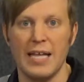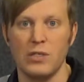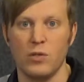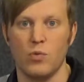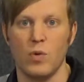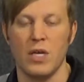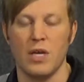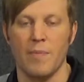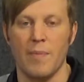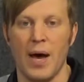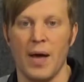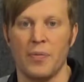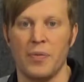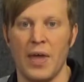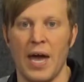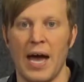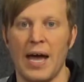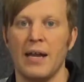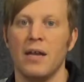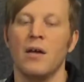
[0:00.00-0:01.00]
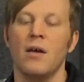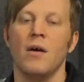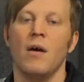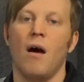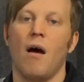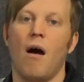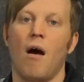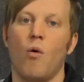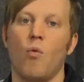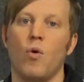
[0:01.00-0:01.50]
week about that.
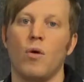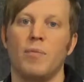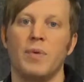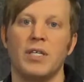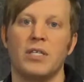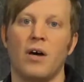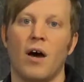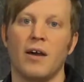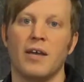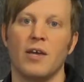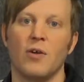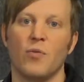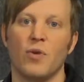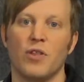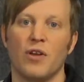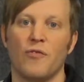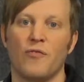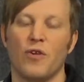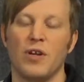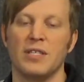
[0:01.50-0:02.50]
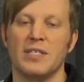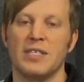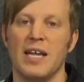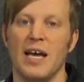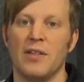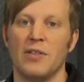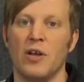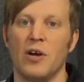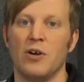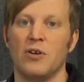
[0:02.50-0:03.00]
We'll be talking with our friends
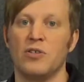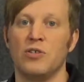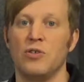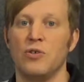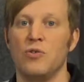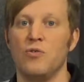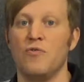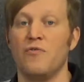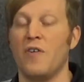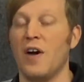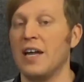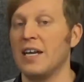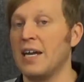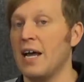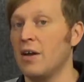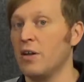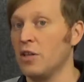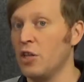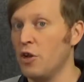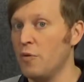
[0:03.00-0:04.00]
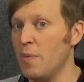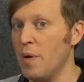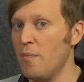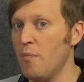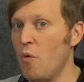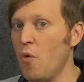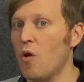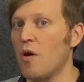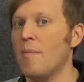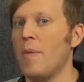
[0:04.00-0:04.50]
down there to find out a little bit
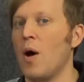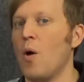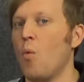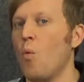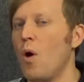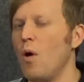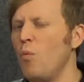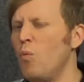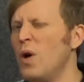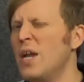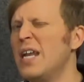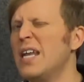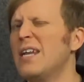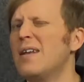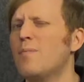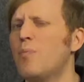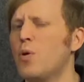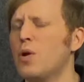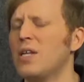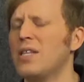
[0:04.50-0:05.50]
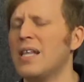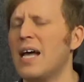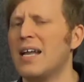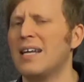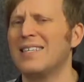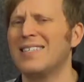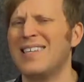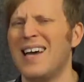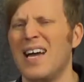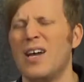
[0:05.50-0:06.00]
more about what went into putting that
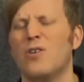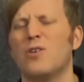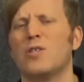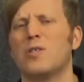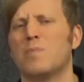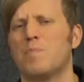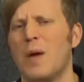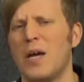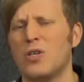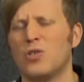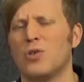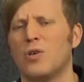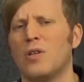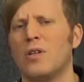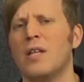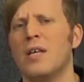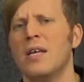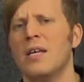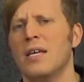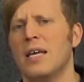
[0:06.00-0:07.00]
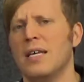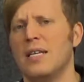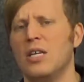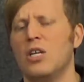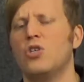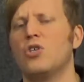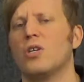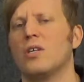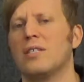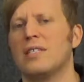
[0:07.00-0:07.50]
entire special
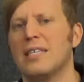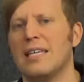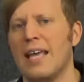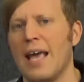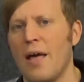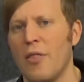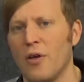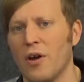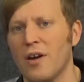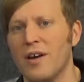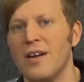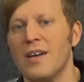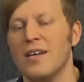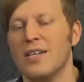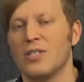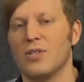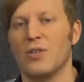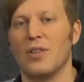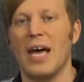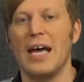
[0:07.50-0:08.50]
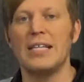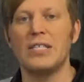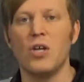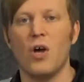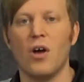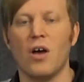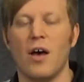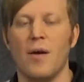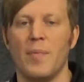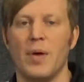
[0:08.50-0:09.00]
edition together. So that's
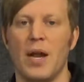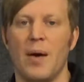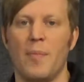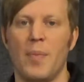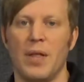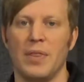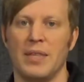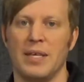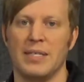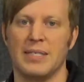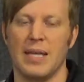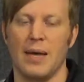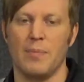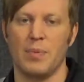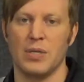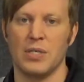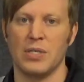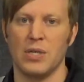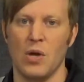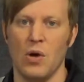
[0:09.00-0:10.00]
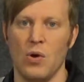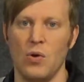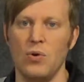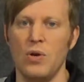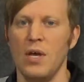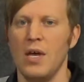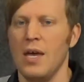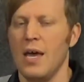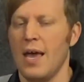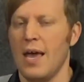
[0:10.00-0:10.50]
all coming up on this
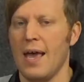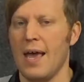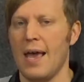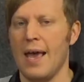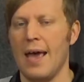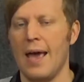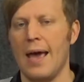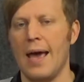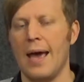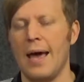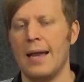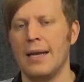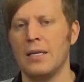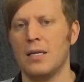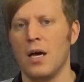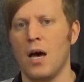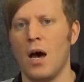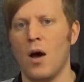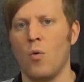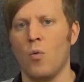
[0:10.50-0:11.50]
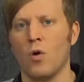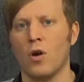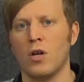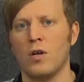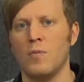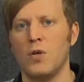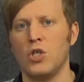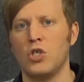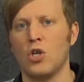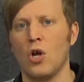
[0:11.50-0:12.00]
episode. And we're going to
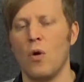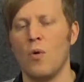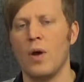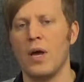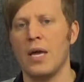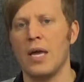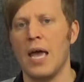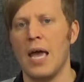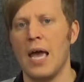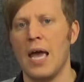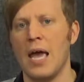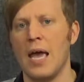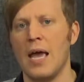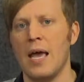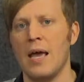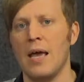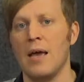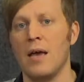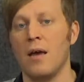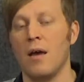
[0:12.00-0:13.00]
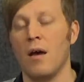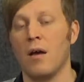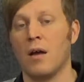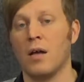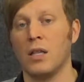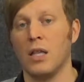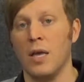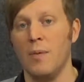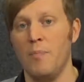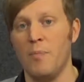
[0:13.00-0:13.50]
be showing a
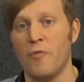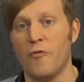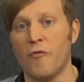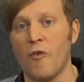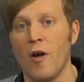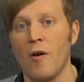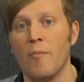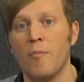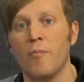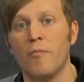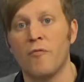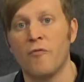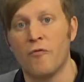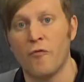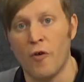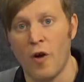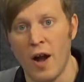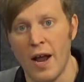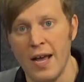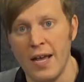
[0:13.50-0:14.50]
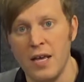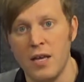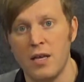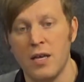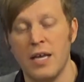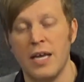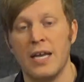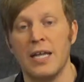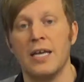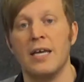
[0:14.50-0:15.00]
clip from Frank
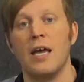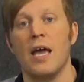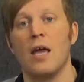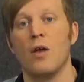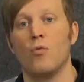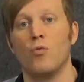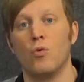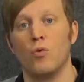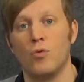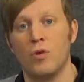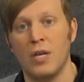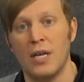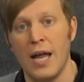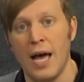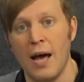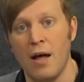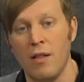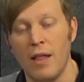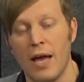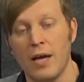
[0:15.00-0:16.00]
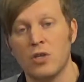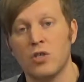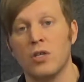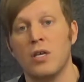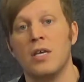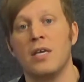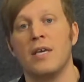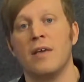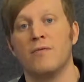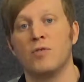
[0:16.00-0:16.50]
getting a root canal. Actually,
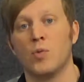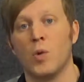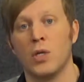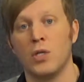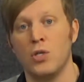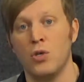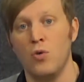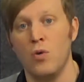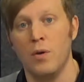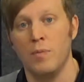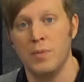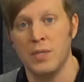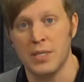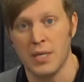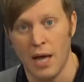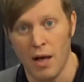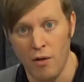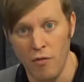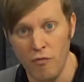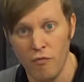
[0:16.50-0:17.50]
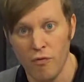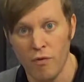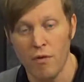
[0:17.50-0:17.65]
he gives one to himself.